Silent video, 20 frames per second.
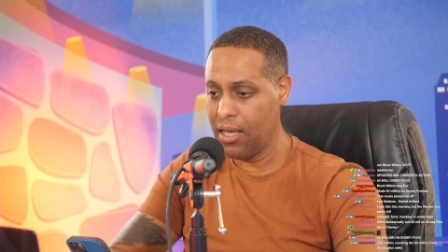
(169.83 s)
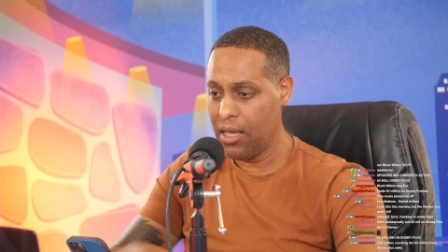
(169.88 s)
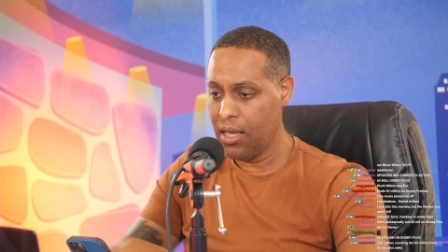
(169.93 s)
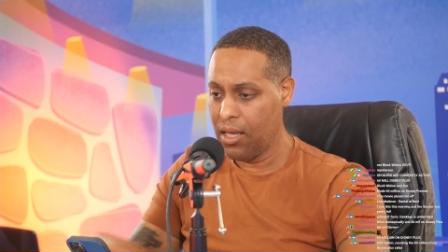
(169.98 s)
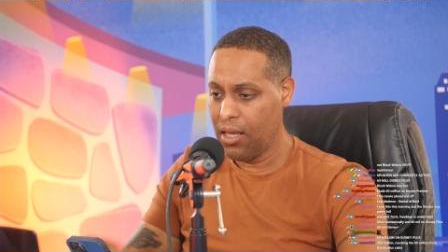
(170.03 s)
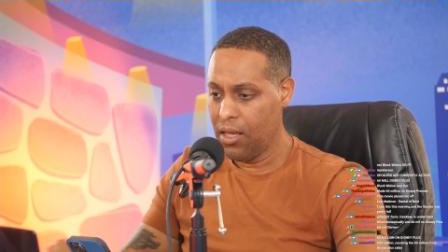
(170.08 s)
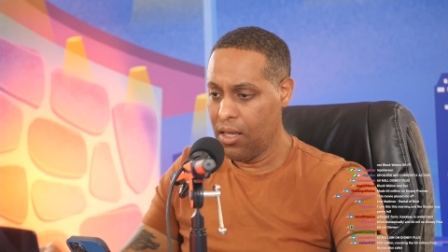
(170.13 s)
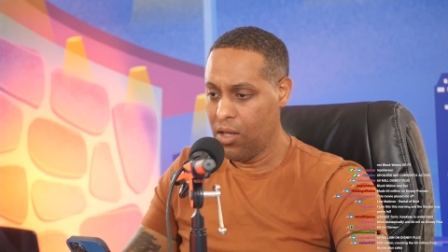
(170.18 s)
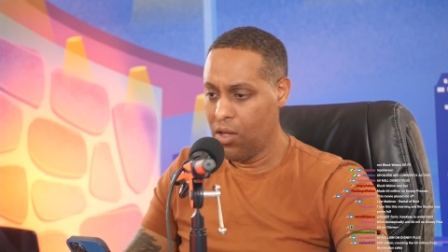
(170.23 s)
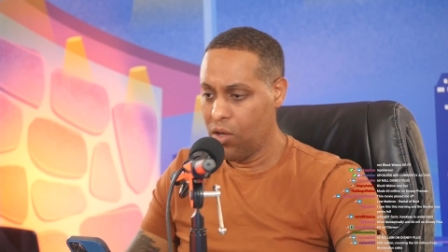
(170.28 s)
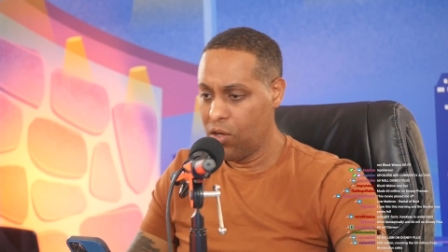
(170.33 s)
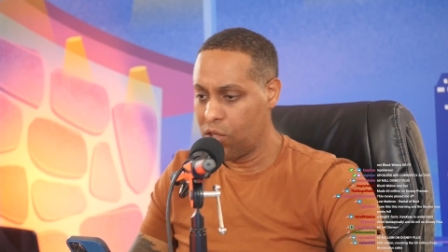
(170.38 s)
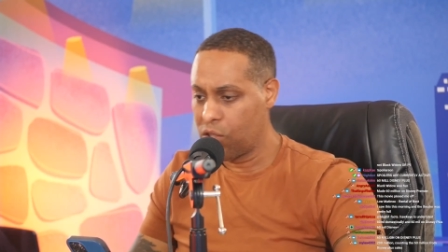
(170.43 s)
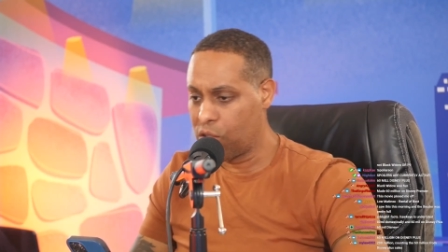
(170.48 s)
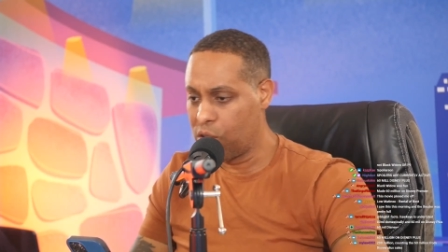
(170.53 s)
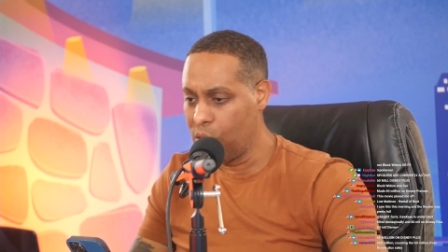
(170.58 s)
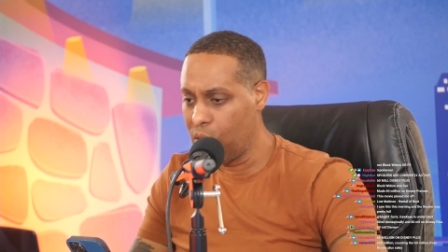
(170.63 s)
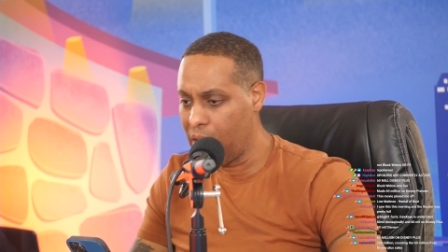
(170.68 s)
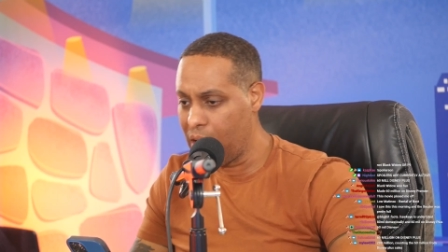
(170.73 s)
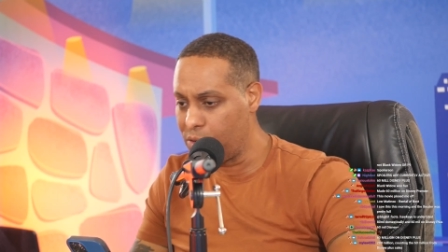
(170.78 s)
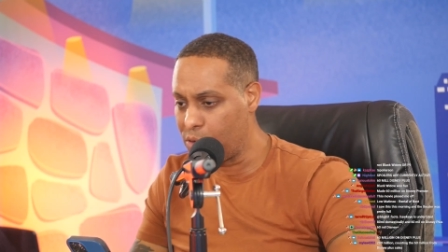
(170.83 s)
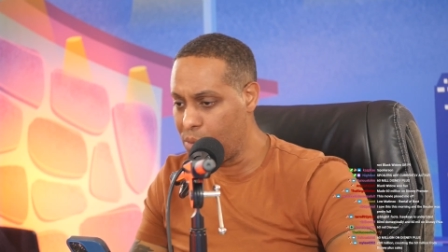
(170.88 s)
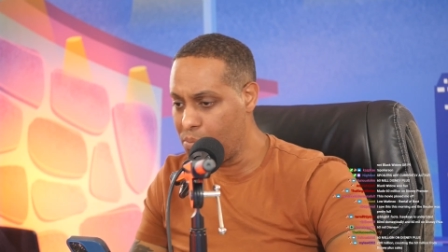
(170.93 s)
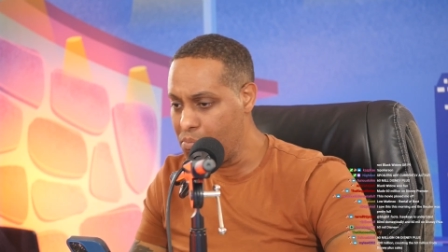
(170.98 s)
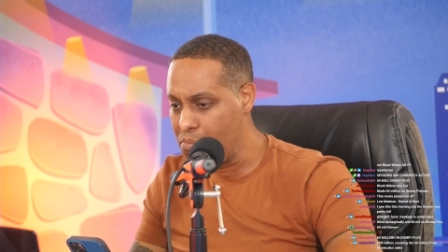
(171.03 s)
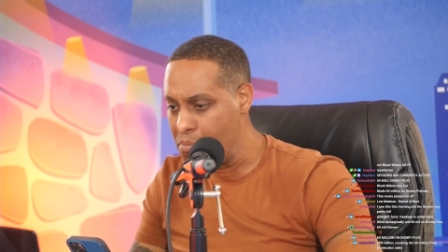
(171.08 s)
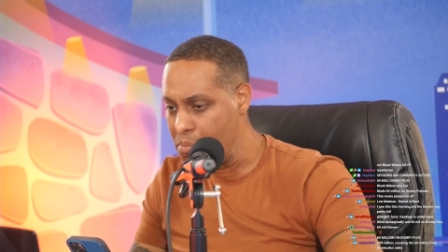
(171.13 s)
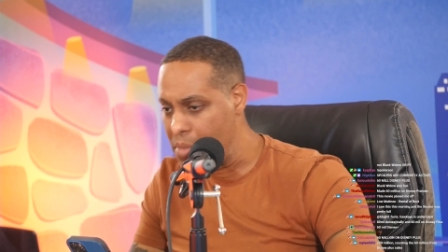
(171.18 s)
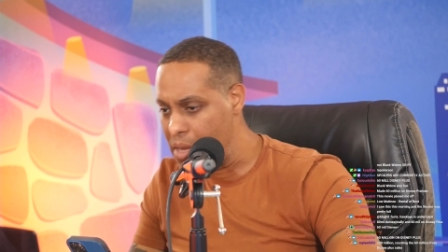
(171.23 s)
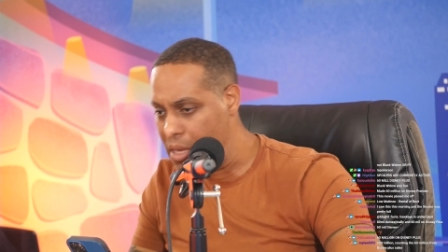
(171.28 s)
Oh, did very well. Two hundred
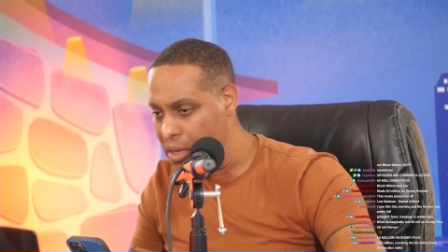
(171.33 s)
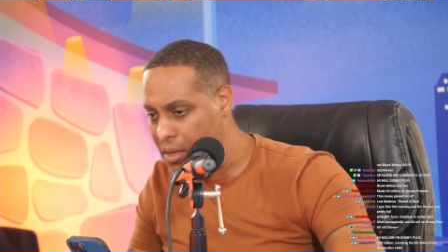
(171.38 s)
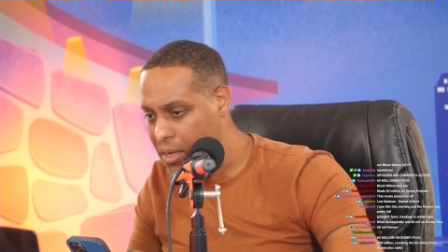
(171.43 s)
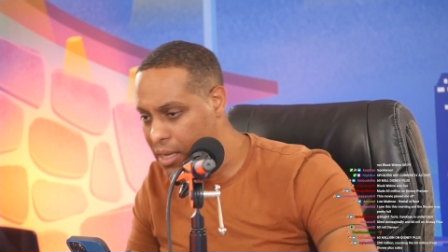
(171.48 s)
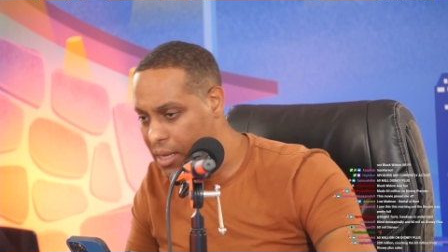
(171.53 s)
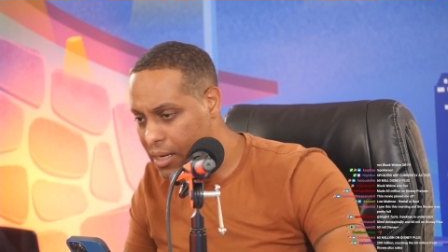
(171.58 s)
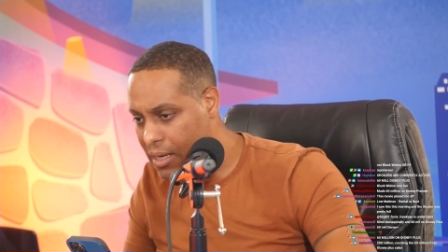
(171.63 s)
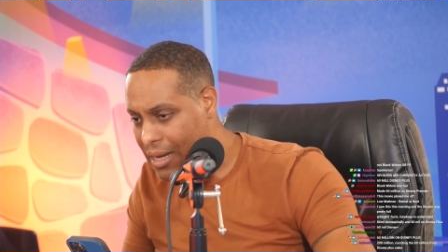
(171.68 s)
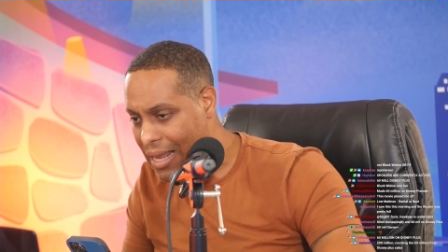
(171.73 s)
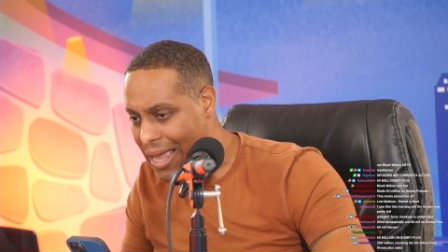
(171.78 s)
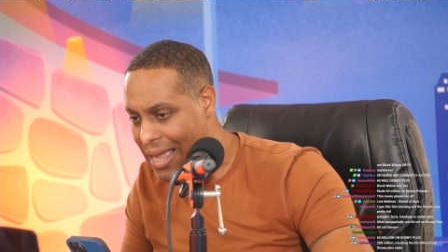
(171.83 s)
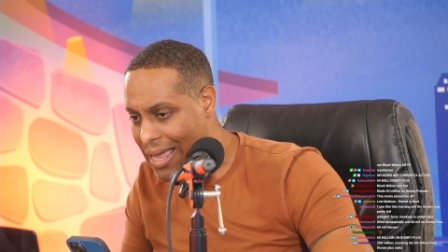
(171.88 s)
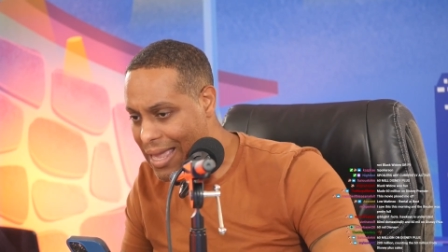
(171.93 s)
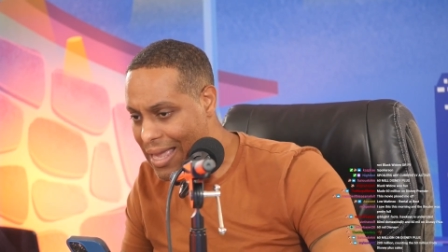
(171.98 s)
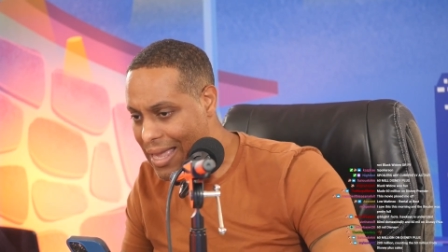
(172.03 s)
million,